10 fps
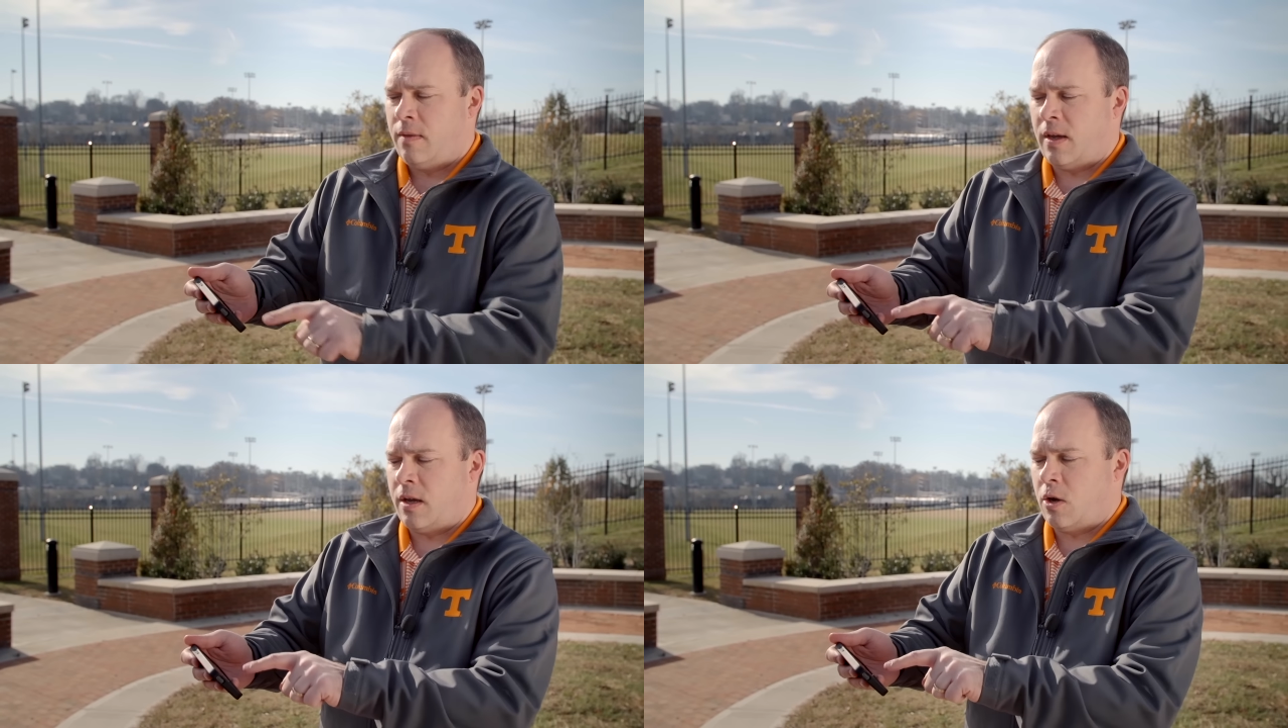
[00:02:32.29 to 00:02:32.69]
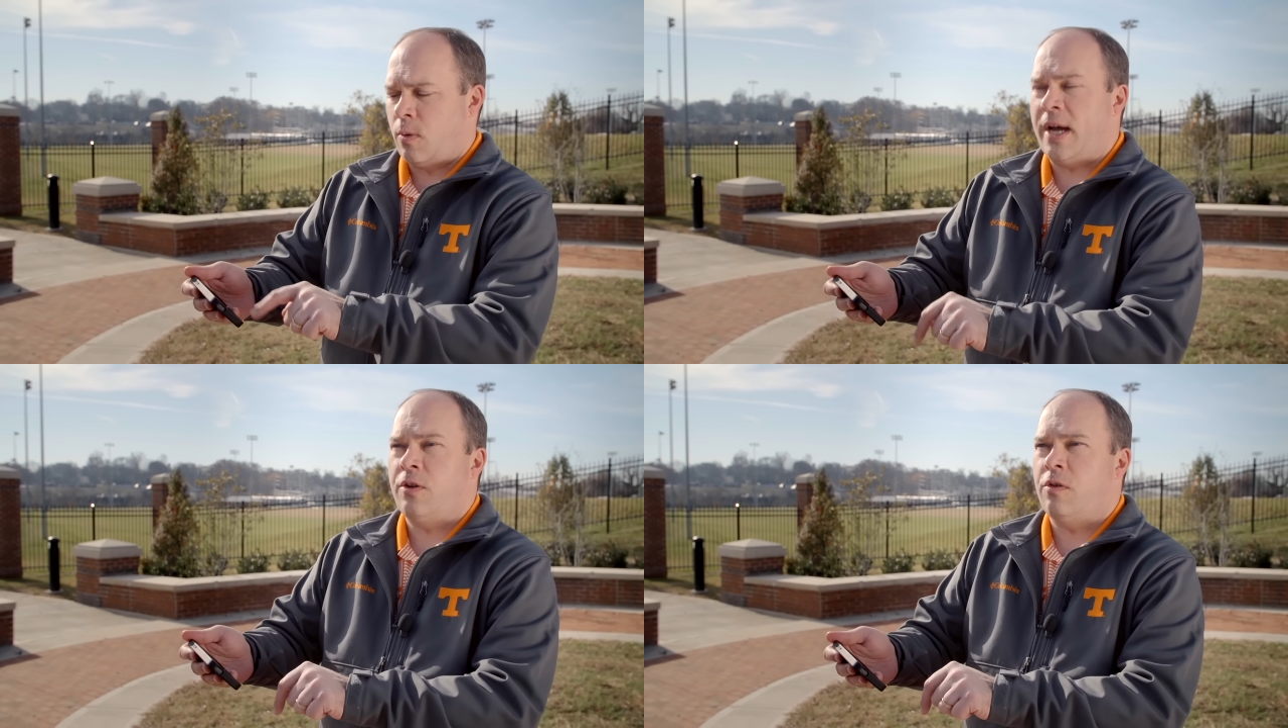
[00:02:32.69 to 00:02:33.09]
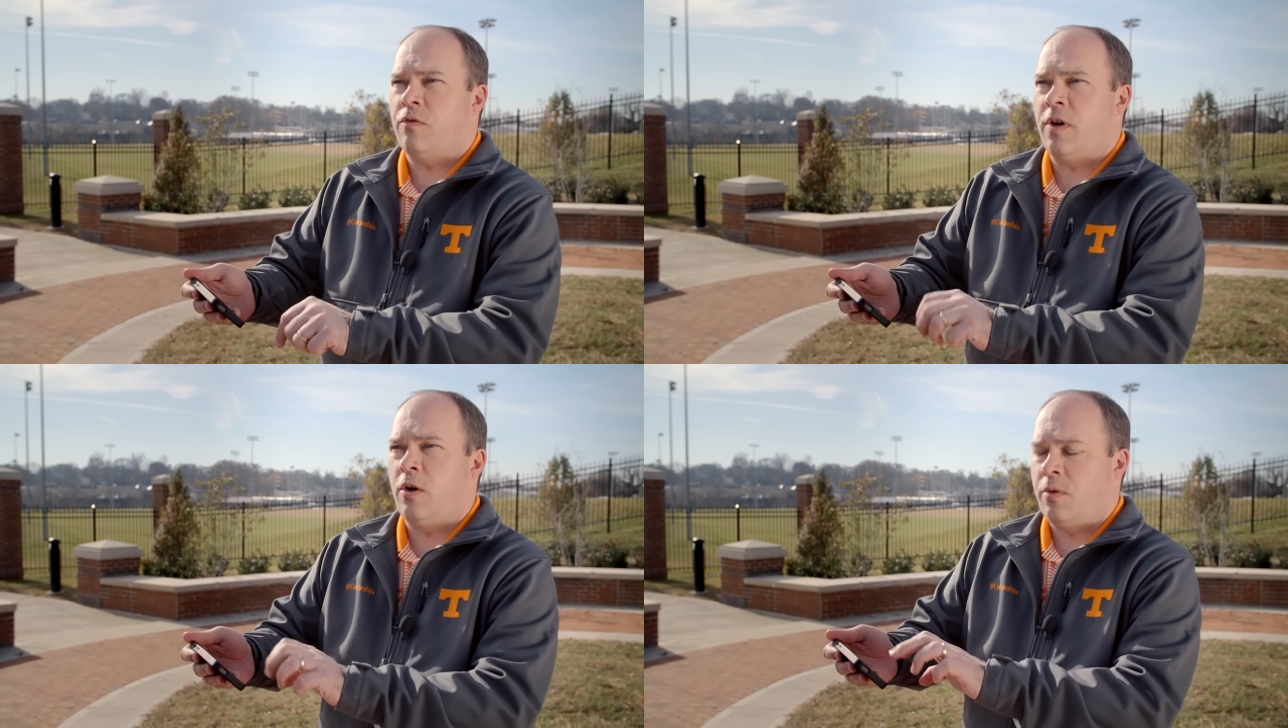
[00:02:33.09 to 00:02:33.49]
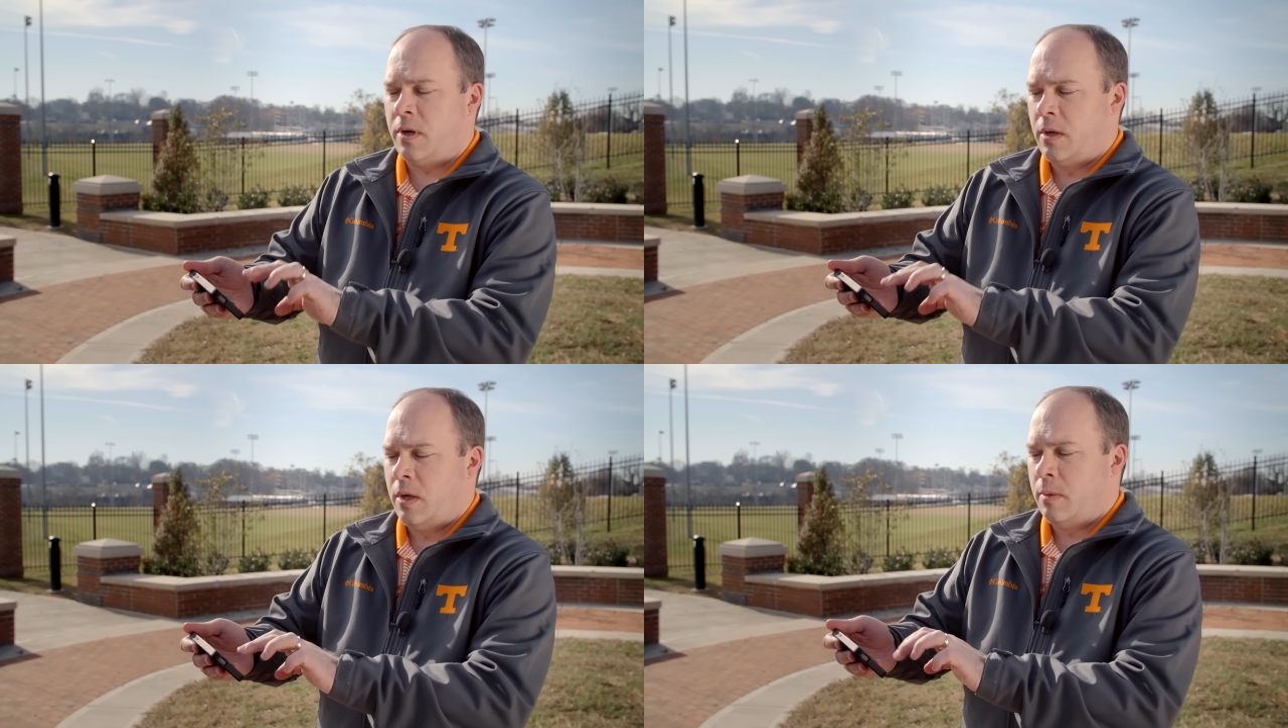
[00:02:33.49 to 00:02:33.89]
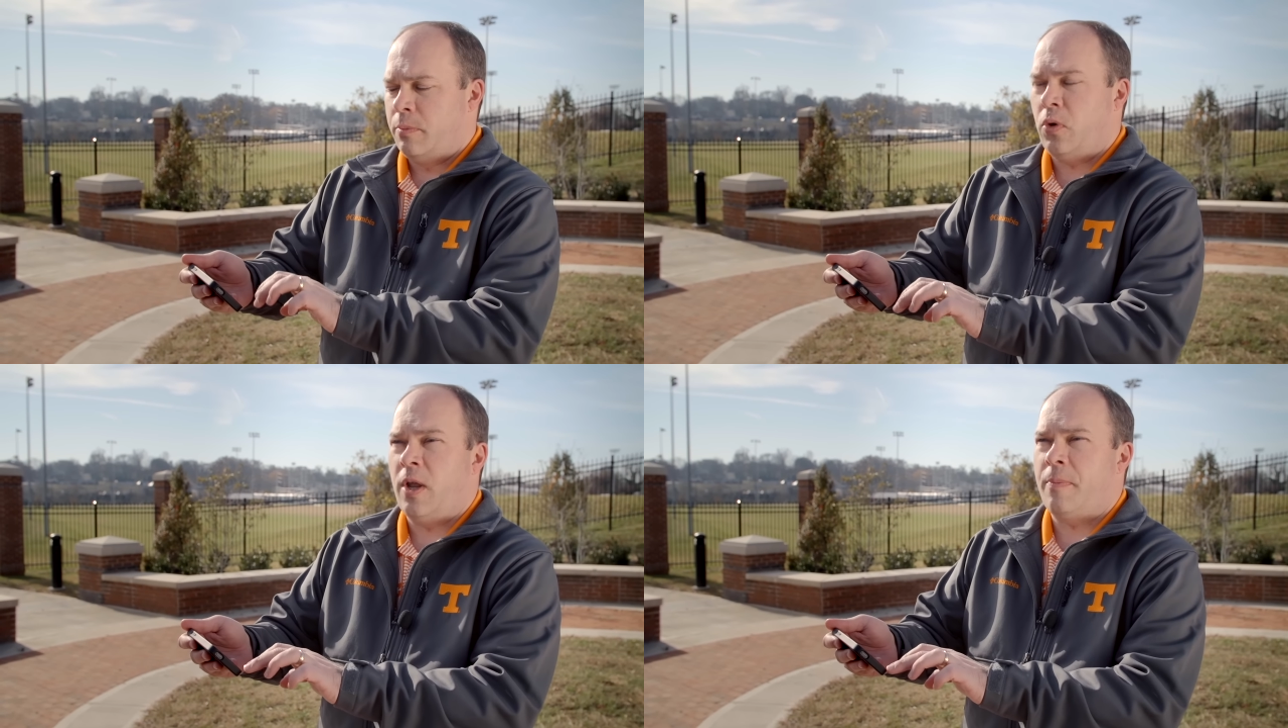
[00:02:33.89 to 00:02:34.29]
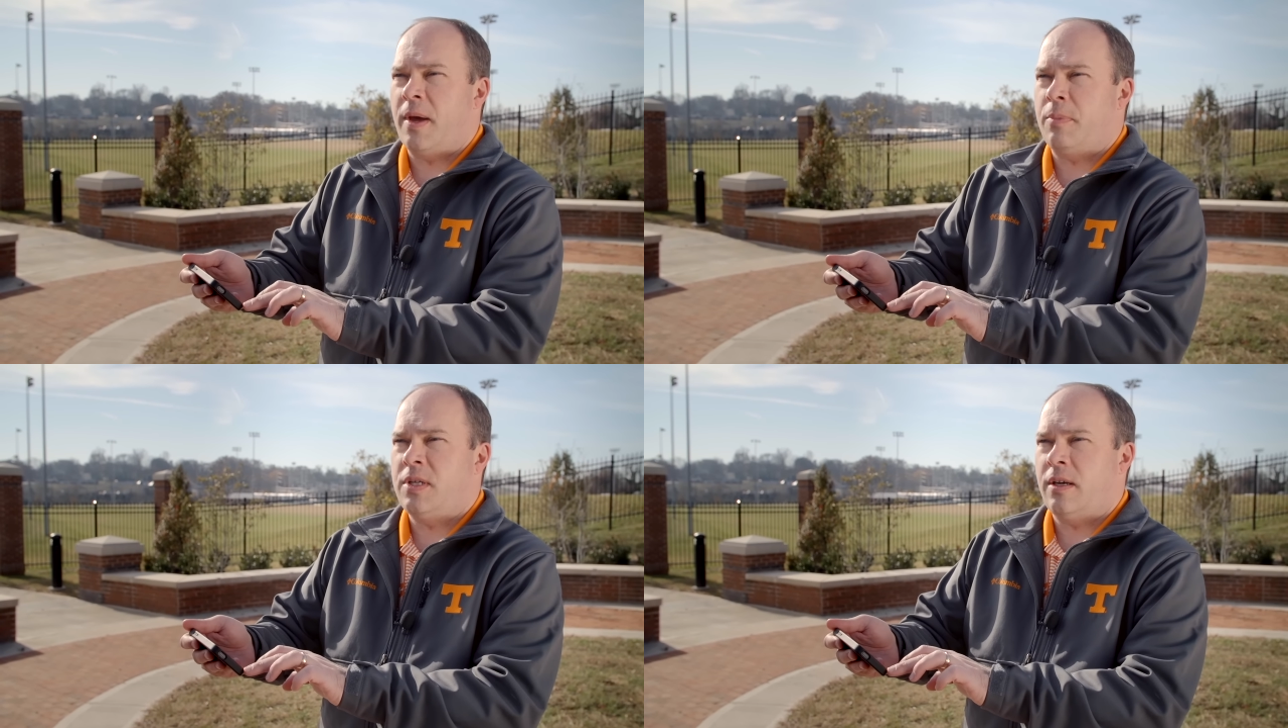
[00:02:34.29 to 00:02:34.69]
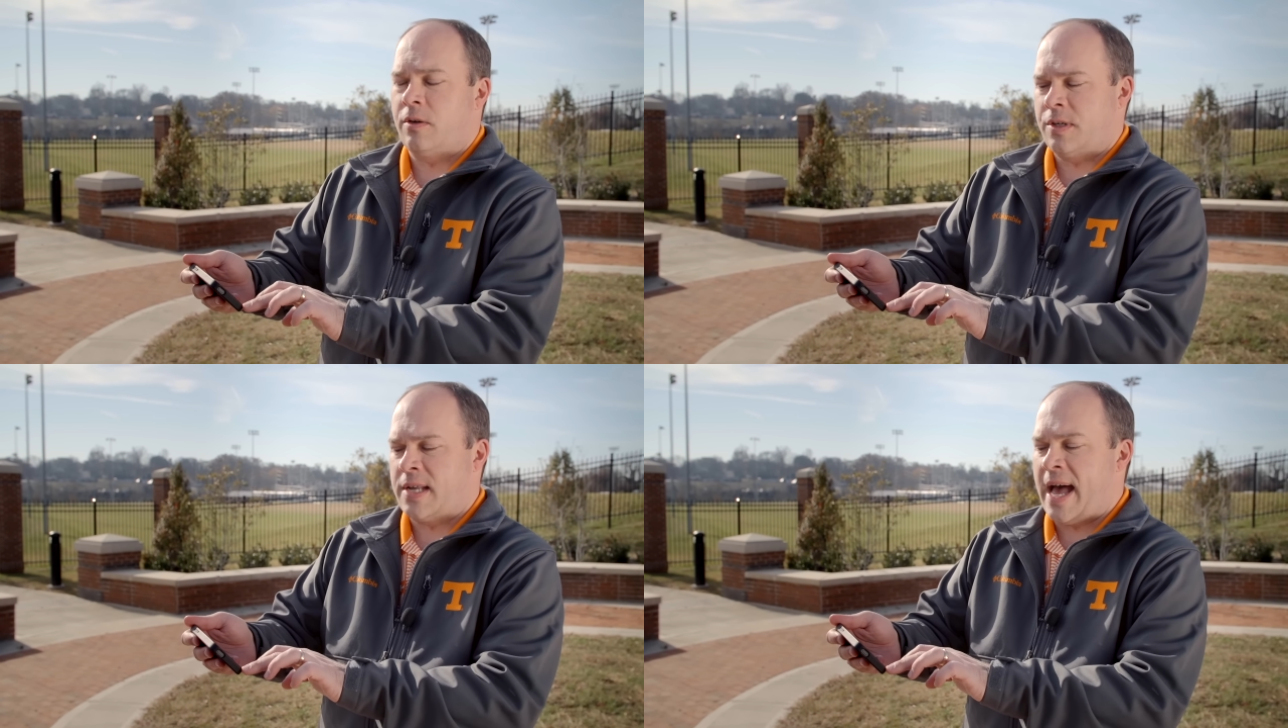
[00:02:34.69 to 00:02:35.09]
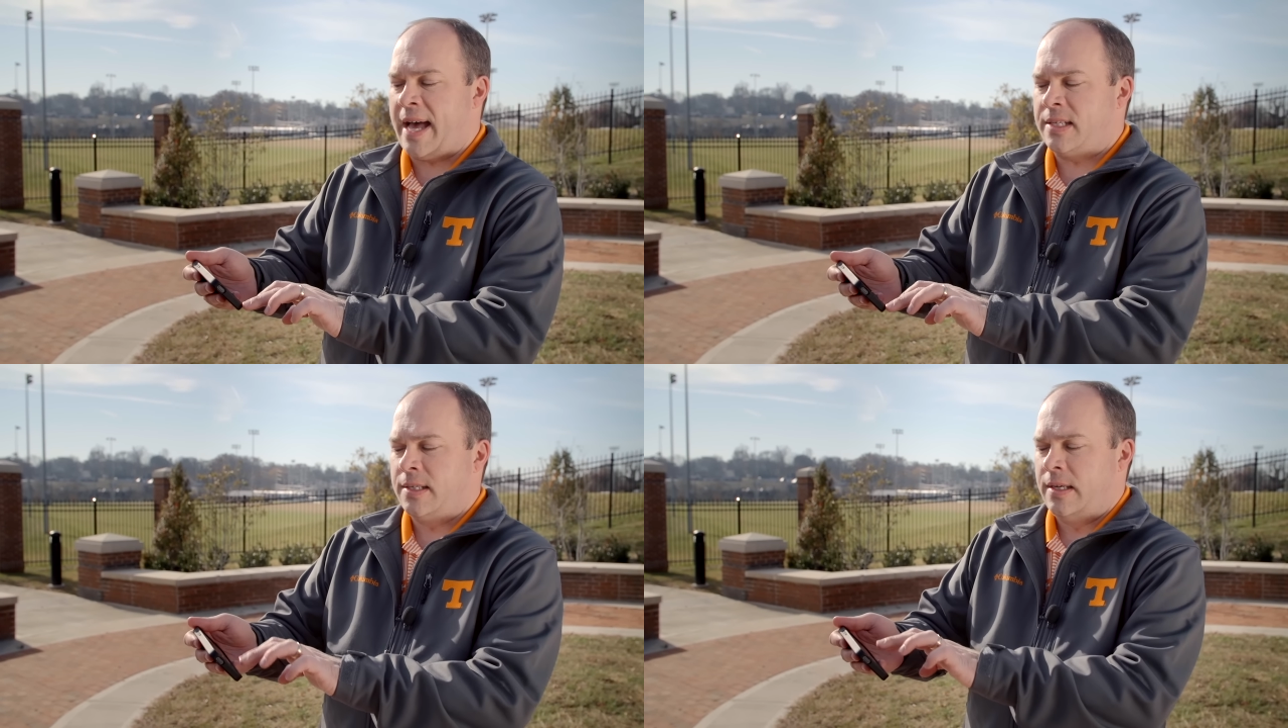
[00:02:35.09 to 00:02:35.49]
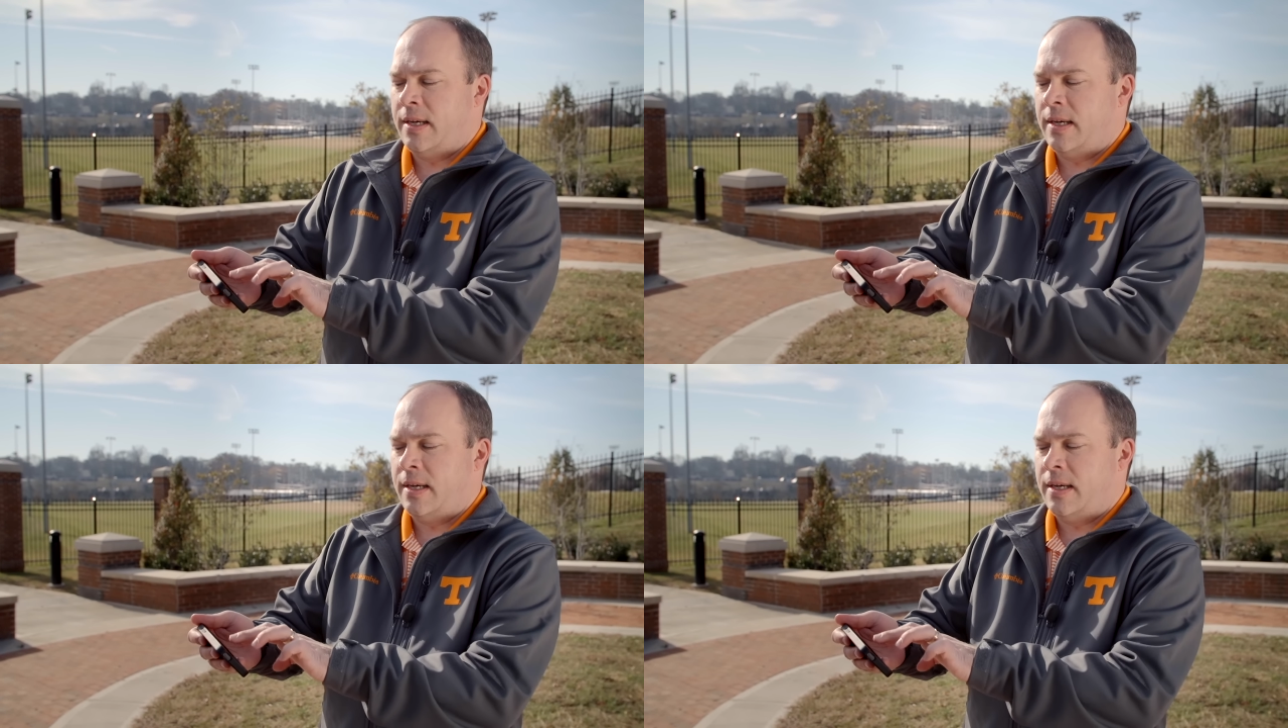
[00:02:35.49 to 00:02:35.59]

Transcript: They can go right to their phone, pull up that particular site,